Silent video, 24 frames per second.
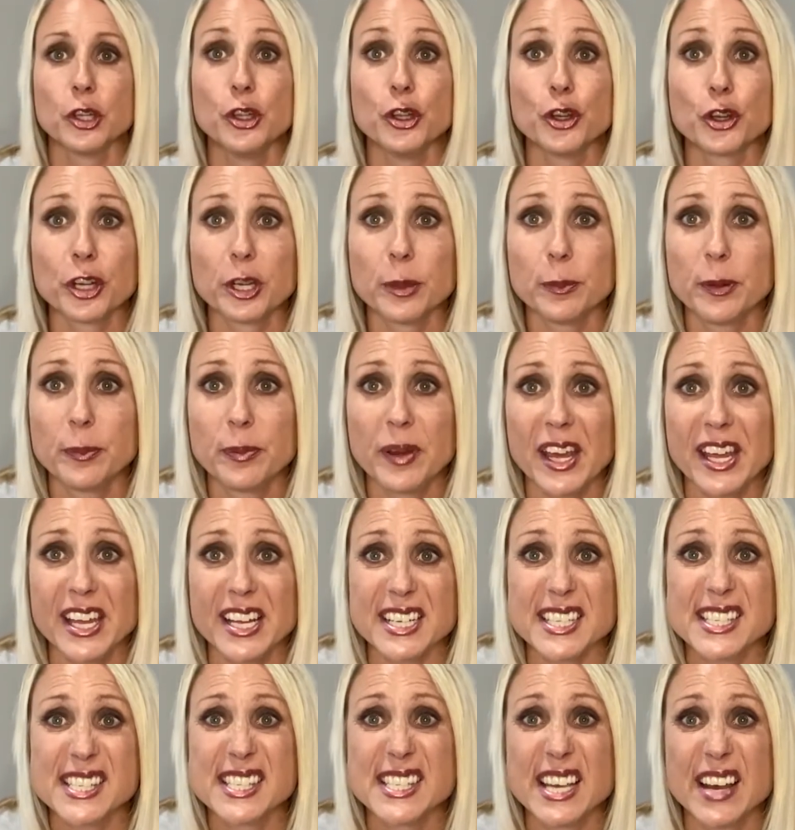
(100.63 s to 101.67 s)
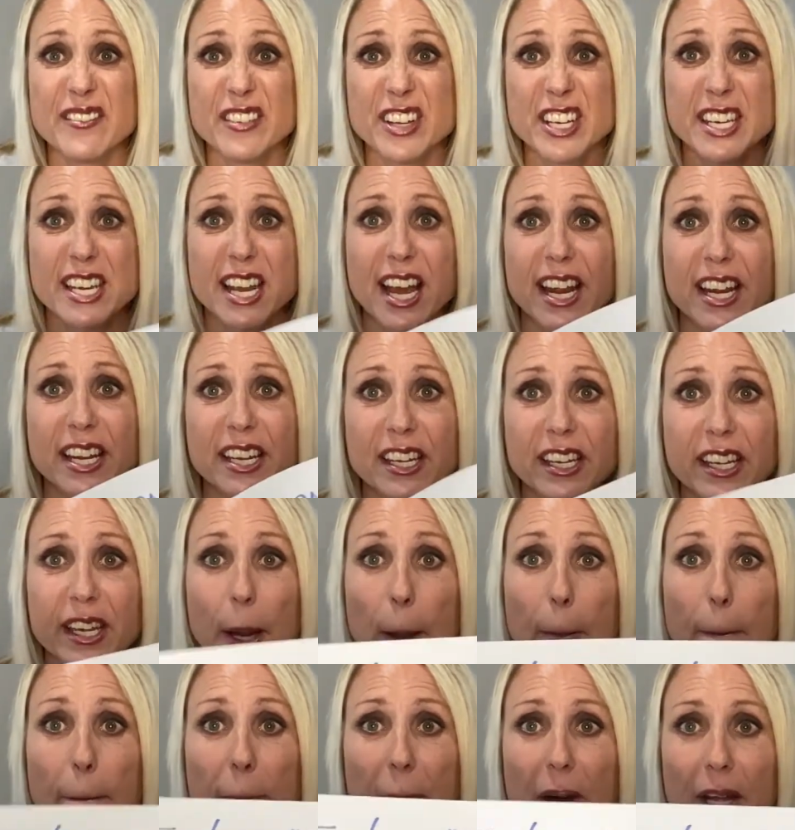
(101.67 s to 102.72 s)
You're going to be paying
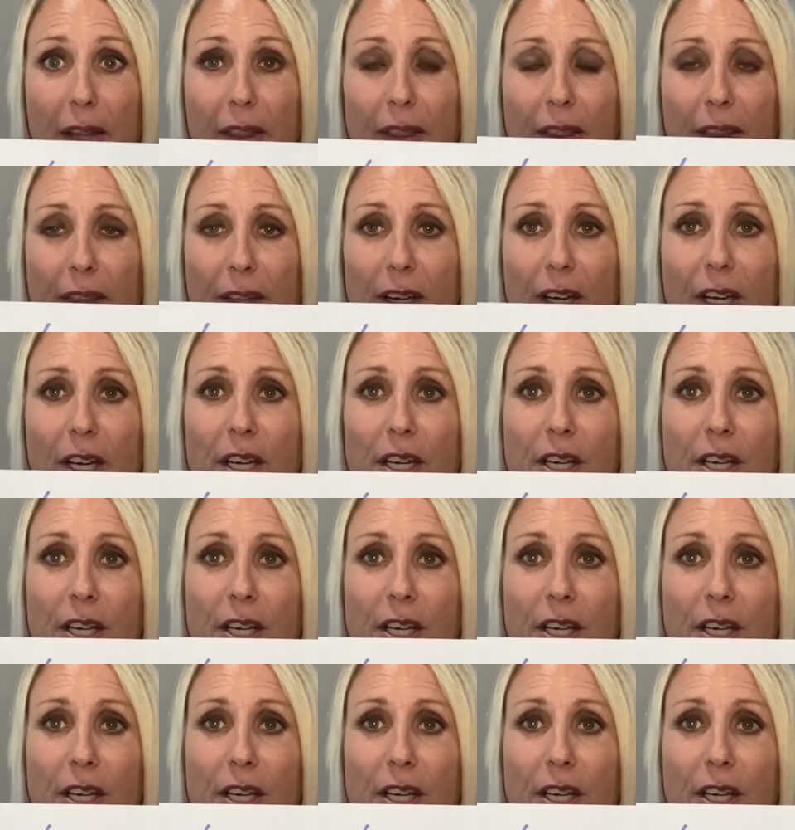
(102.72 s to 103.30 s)
$790 a month.